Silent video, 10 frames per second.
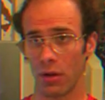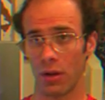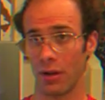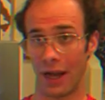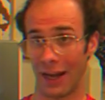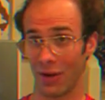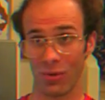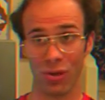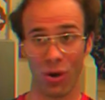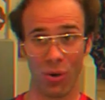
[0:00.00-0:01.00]
And I
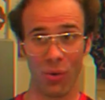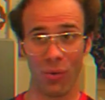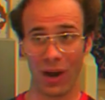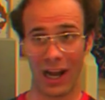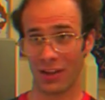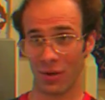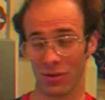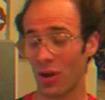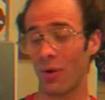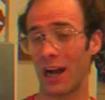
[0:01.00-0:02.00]
don't know
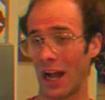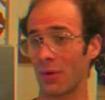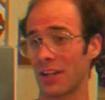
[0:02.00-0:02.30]
how